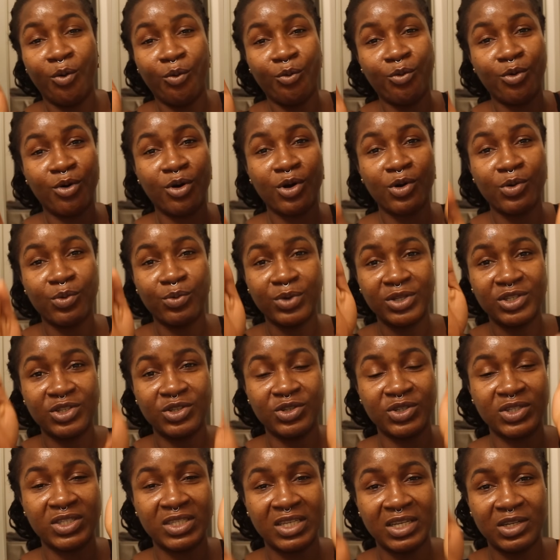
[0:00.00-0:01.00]
Walk with
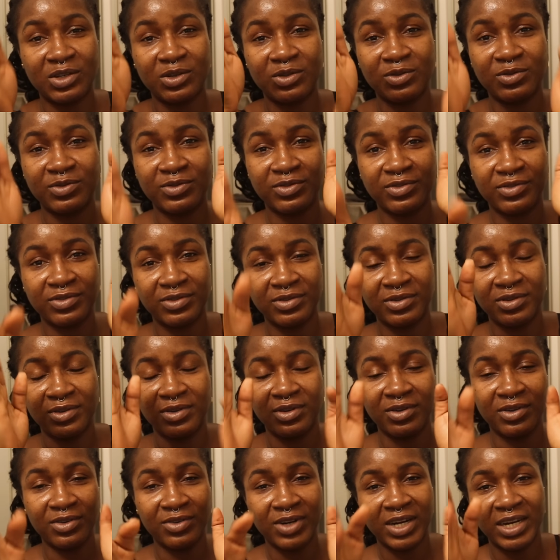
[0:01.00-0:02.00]
yourself,
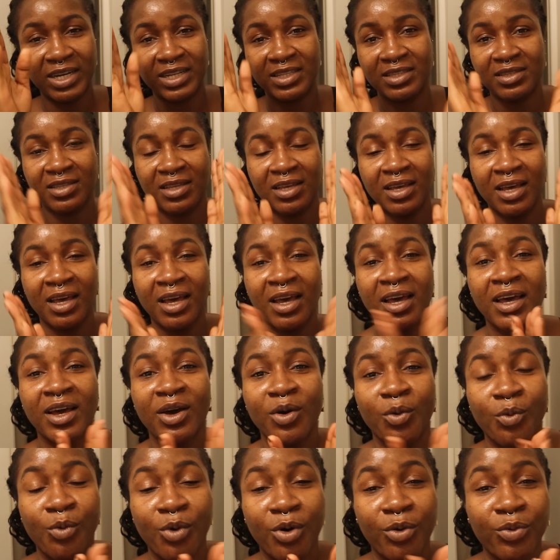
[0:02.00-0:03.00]
all right?
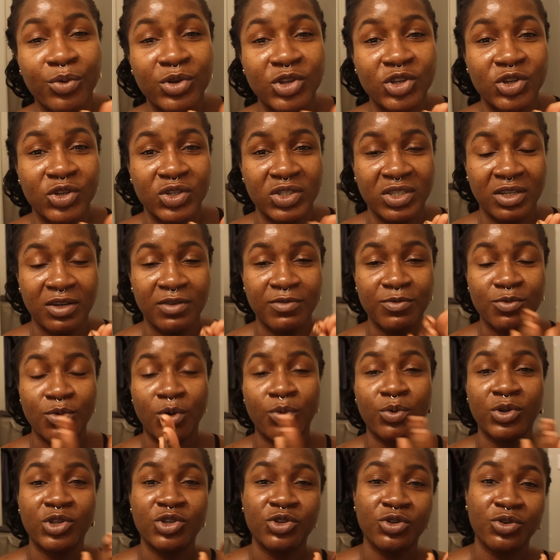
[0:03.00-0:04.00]
Walk with yourself,
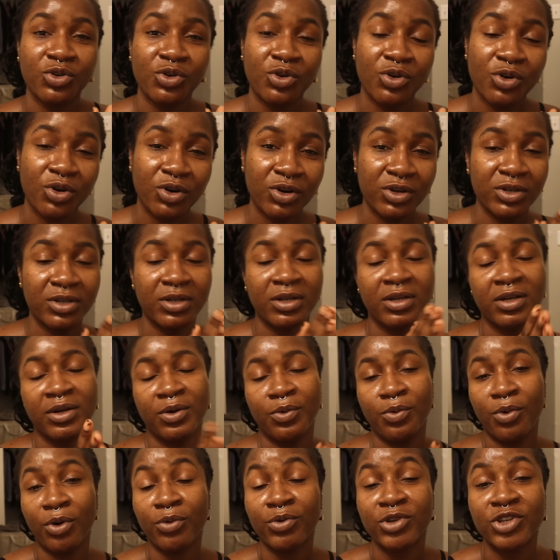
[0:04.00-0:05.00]
walk with your God,
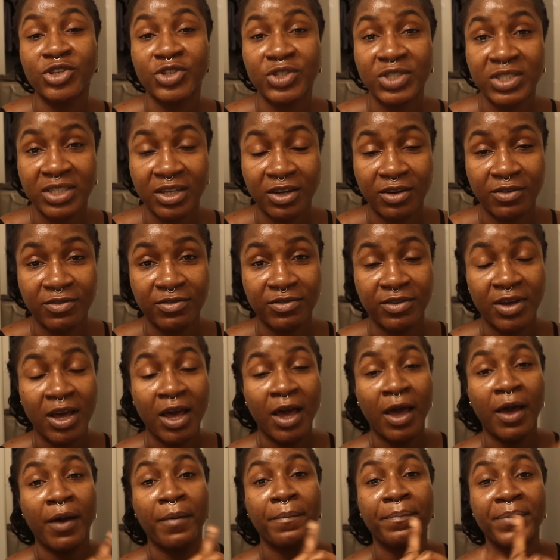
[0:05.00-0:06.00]
walk with yourself.
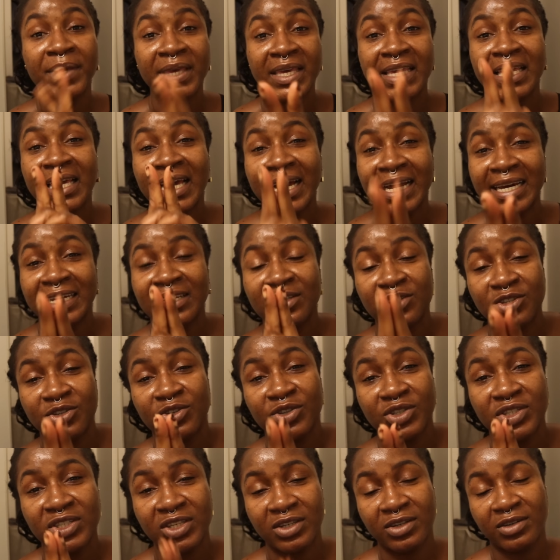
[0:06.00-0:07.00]
Be kind to
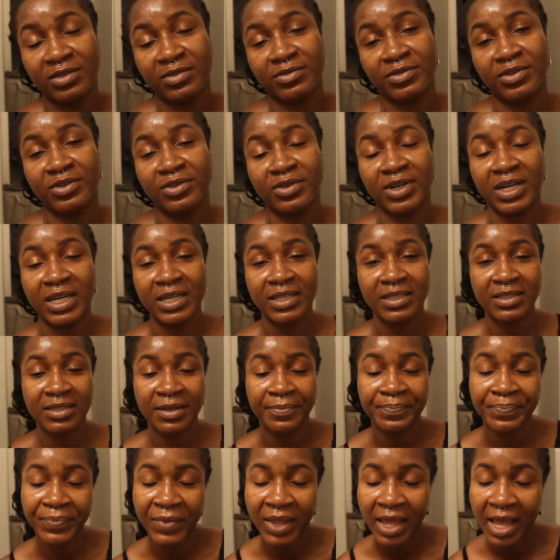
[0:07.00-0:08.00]
yourself, all right? I
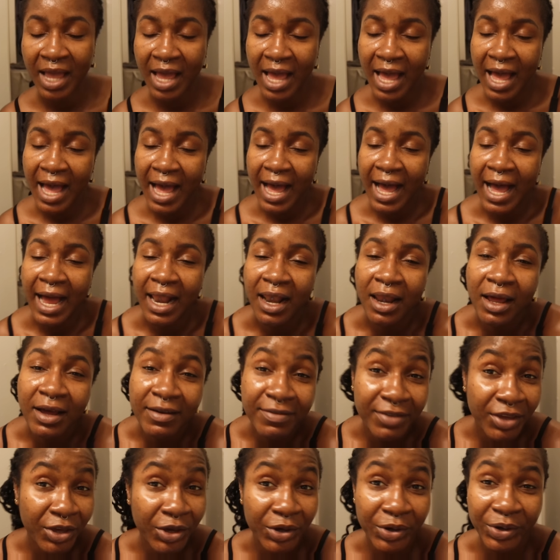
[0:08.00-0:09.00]

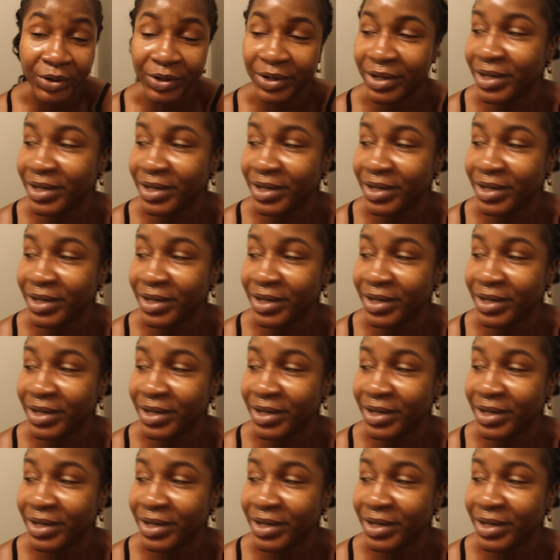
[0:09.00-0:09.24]
love you.